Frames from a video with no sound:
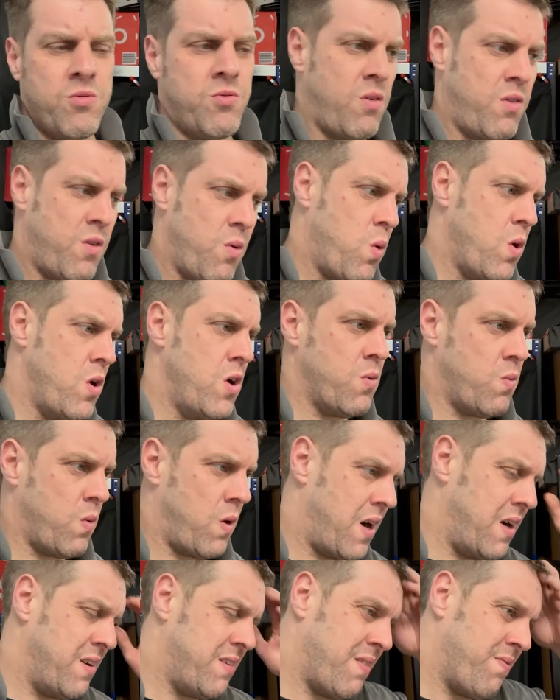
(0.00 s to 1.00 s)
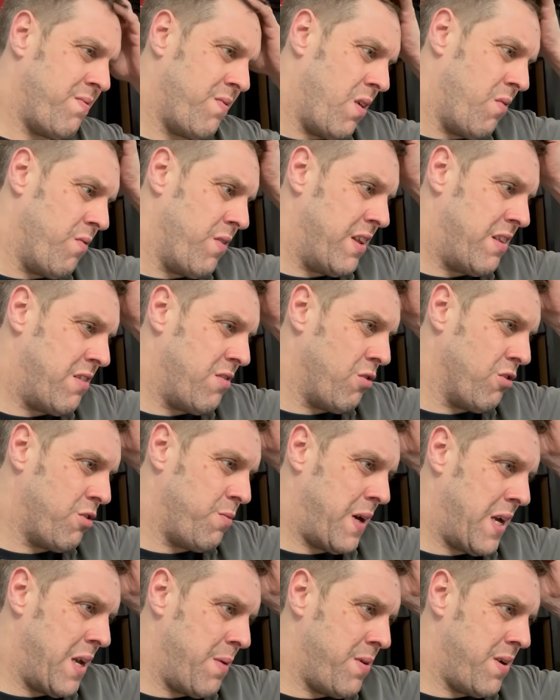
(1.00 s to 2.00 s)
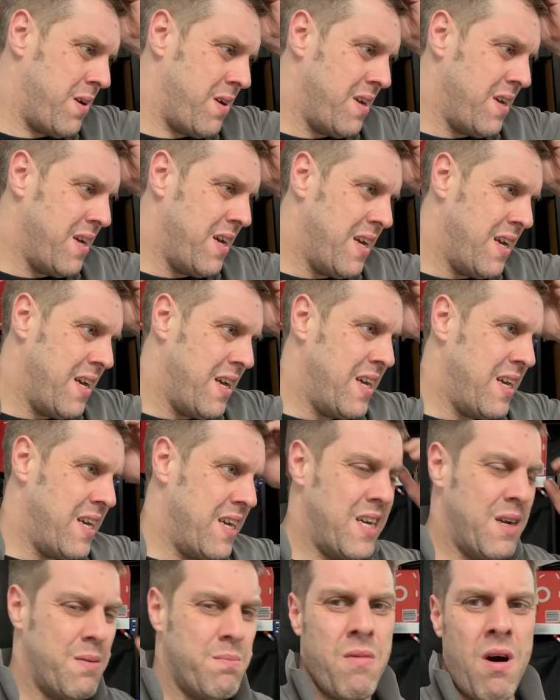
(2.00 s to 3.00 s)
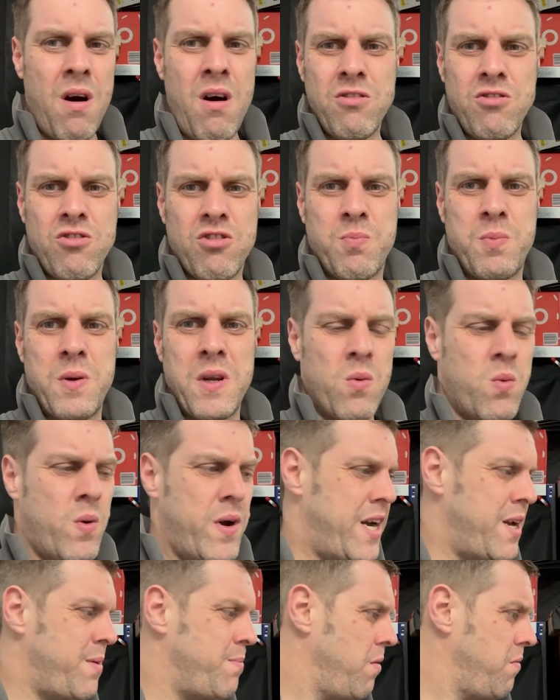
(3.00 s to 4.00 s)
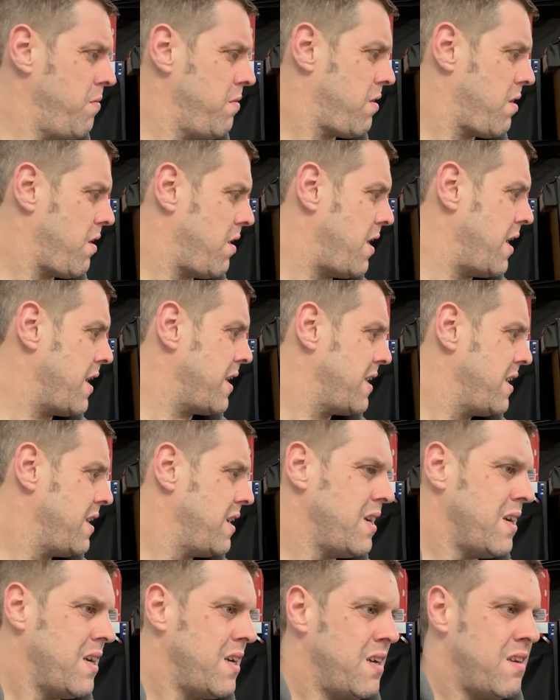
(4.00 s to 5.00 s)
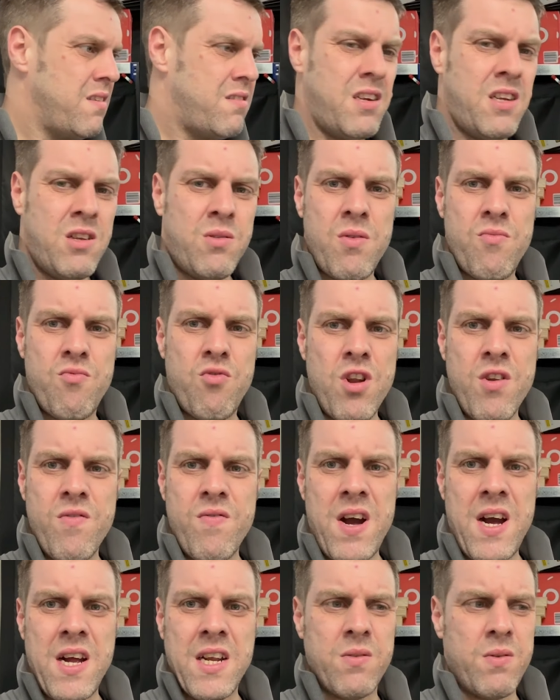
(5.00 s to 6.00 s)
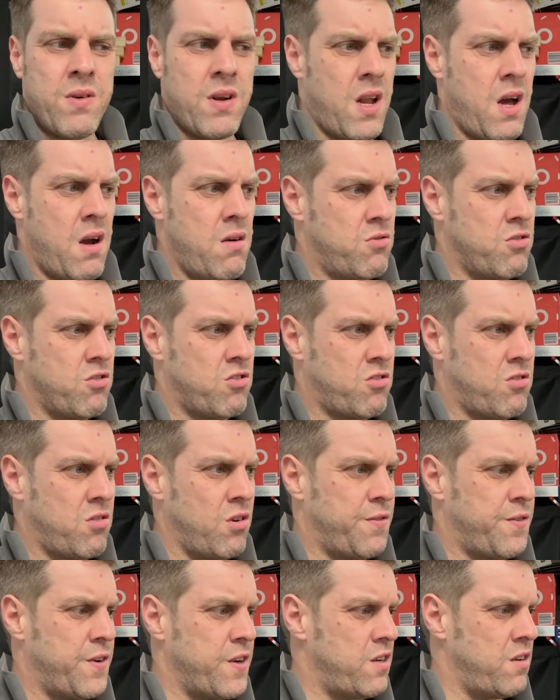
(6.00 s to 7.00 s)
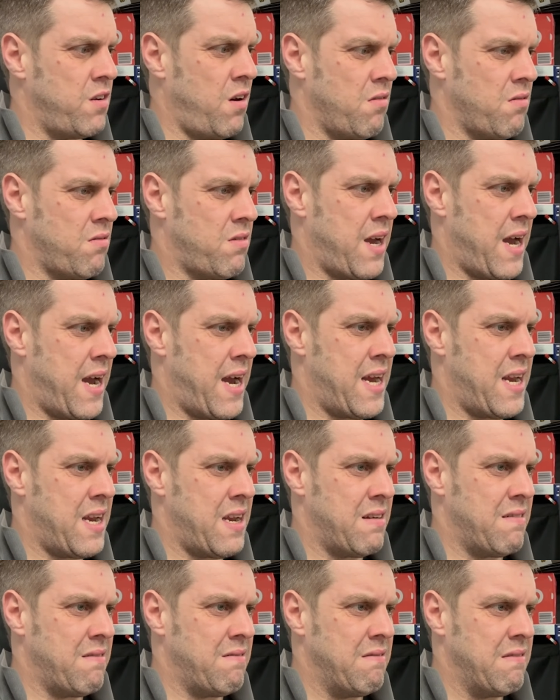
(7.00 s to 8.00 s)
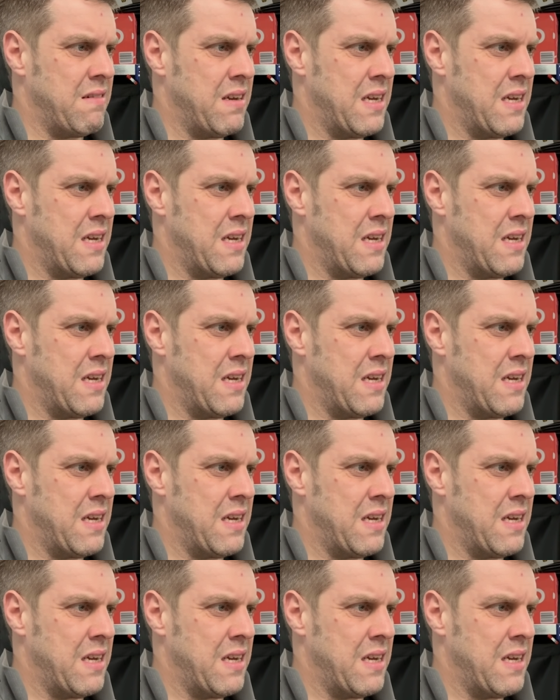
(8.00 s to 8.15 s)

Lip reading: So the work-wise, I've not really talked about it, but March has been a weird month. Like, seem to be running around doing loads of stuff and not getting...